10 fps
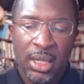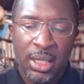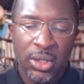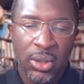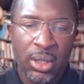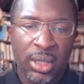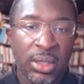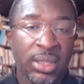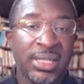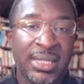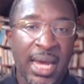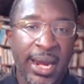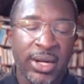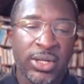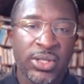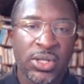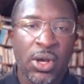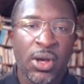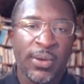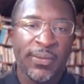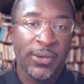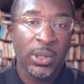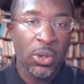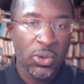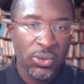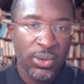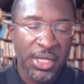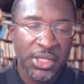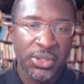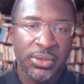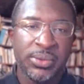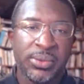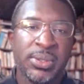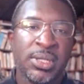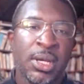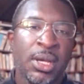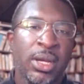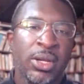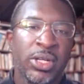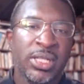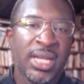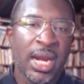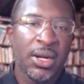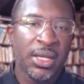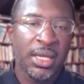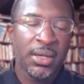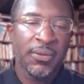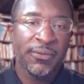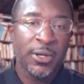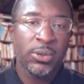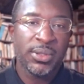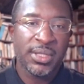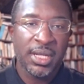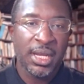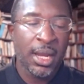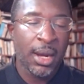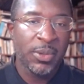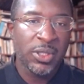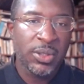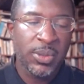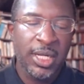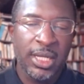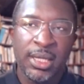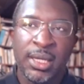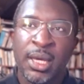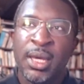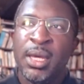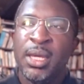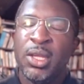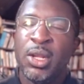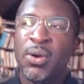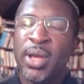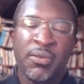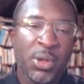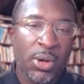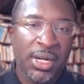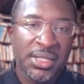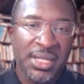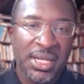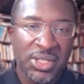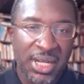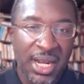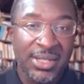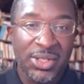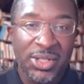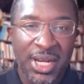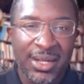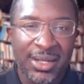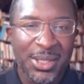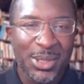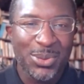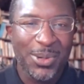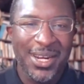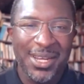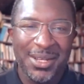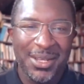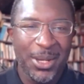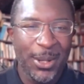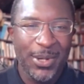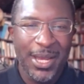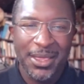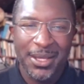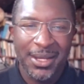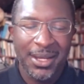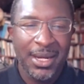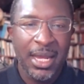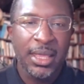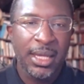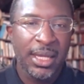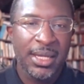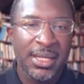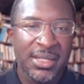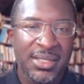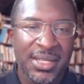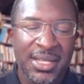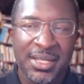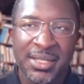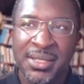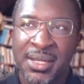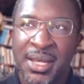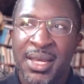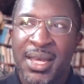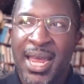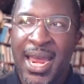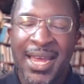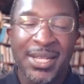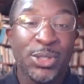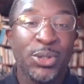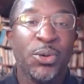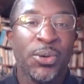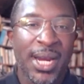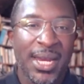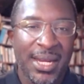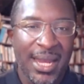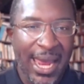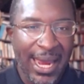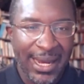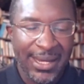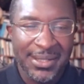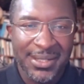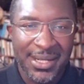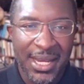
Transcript: your desire to solve for local issues, your desire to give folks an opportunity. Every organization has its challenges, right? Nothing is as great as